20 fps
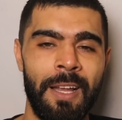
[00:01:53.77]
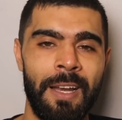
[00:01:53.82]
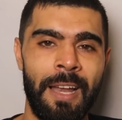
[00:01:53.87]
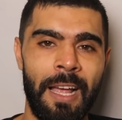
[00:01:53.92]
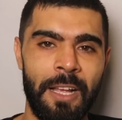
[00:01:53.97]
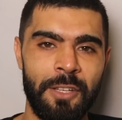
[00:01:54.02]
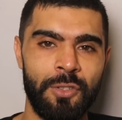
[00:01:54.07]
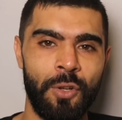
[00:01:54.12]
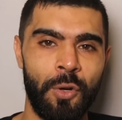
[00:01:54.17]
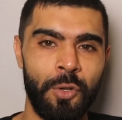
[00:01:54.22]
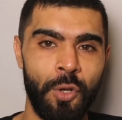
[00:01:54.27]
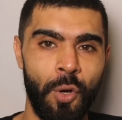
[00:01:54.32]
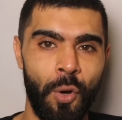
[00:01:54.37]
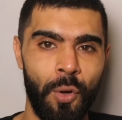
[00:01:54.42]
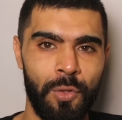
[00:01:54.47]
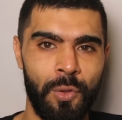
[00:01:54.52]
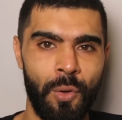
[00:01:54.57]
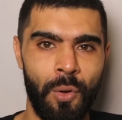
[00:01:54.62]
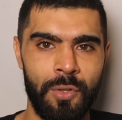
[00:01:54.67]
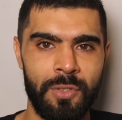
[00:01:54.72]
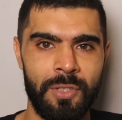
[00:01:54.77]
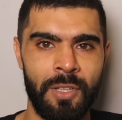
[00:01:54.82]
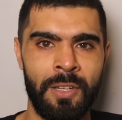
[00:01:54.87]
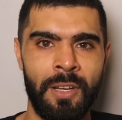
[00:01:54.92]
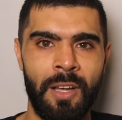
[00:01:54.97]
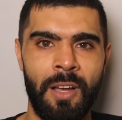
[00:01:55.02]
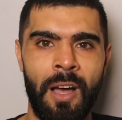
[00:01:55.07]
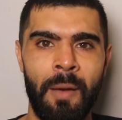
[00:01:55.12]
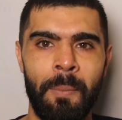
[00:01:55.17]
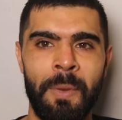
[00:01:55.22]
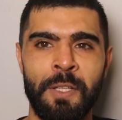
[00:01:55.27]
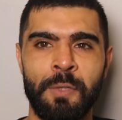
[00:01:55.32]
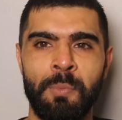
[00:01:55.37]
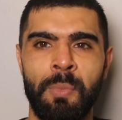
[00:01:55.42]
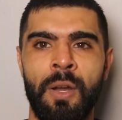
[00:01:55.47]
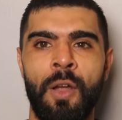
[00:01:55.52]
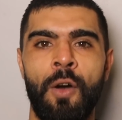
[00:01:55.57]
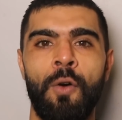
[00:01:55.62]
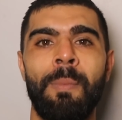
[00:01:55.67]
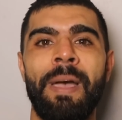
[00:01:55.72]
Let us know your thoughts in the comments
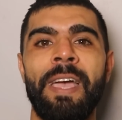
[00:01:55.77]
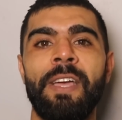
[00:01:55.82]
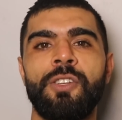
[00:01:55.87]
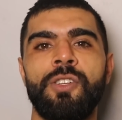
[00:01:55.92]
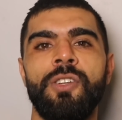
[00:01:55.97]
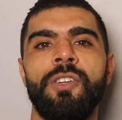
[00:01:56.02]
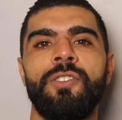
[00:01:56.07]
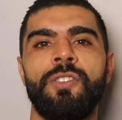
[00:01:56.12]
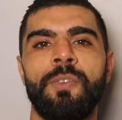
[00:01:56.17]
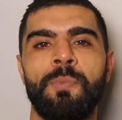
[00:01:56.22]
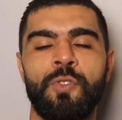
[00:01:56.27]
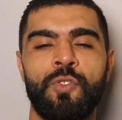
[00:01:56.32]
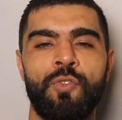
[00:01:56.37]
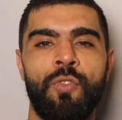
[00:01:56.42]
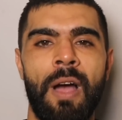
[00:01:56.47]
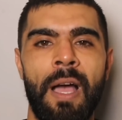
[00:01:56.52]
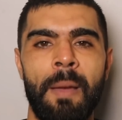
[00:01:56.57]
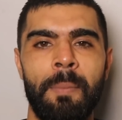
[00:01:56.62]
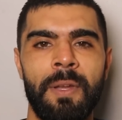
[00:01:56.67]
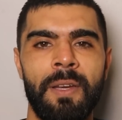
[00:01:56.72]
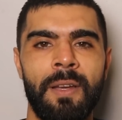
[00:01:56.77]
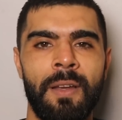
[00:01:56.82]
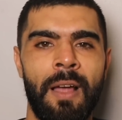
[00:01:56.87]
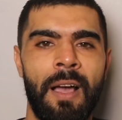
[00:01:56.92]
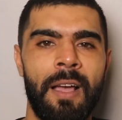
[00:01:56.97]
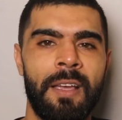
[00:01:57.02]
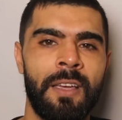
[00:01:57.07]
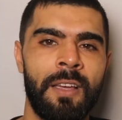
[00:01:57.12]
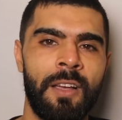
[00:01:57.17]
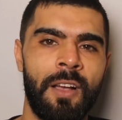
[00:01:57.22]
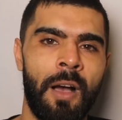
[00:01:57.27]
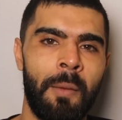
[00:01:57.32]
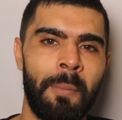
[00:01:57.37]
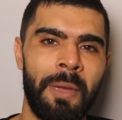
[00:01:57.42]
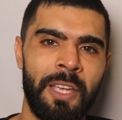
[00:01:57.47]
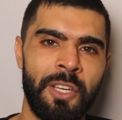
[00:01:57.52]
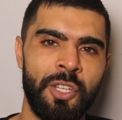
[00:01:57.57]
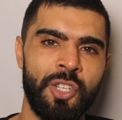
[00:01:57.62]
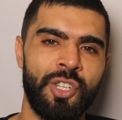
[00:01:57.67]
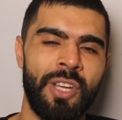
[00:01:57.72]
below. Make sure you're subscribing, liking,
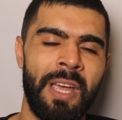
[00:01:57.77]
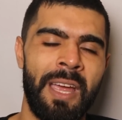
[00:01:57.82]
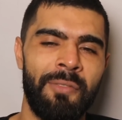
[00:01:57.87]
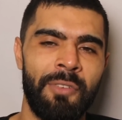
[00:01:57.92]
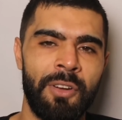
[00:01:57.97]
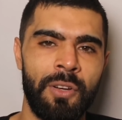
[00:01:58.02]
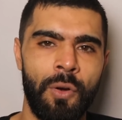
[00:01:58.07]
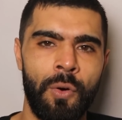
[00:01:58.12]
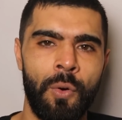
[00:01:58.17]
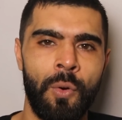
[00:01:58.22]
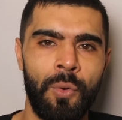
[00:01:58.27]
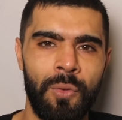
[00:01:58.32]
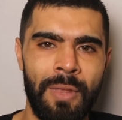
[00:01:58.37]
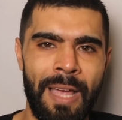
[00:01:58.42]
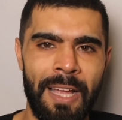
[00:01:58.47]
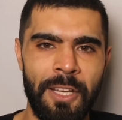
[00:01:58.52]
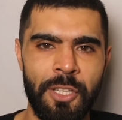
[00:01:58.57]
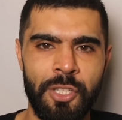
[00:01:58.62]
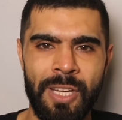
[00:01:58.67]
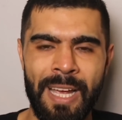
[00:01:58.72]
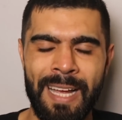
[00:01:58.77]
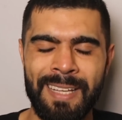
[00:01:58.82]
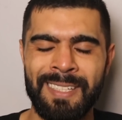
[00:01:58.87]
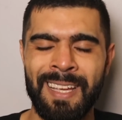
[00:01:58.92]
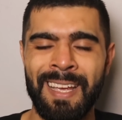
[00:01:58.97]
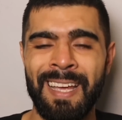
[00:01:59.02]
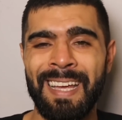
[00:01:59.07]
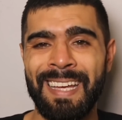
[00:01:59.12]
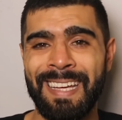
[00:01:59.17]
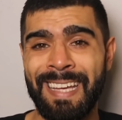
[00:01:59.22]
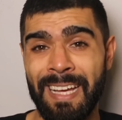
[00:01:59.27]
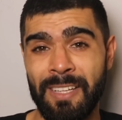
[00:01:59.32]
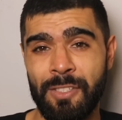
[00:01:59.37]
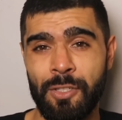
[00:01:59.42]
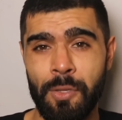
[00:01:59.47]
commenting, sharing, all that jazz. Get